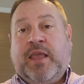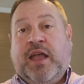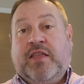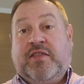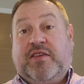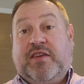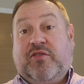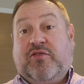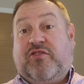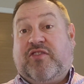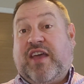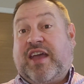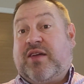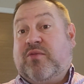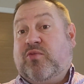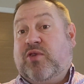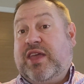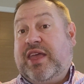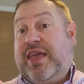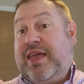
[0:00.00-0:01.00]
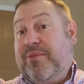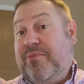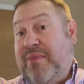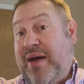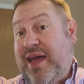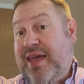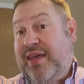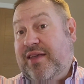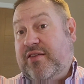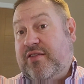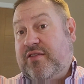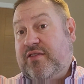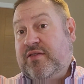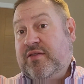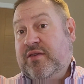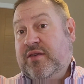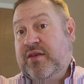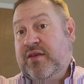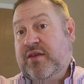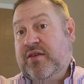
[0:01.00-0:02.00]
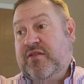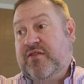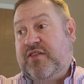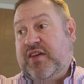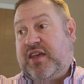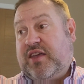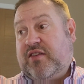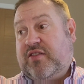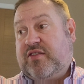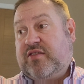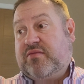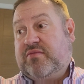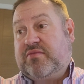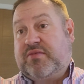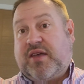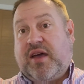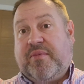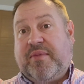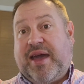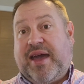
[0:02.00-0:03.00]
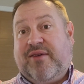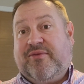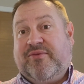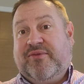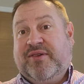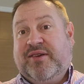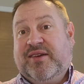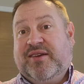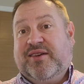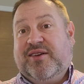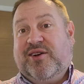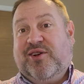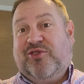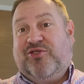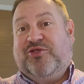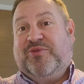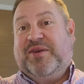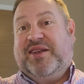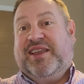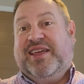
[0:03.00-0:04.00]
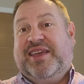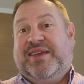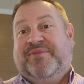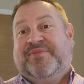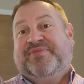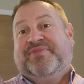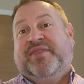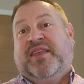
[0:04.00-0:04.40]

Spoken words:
until second week in May's figures come out, ultimately,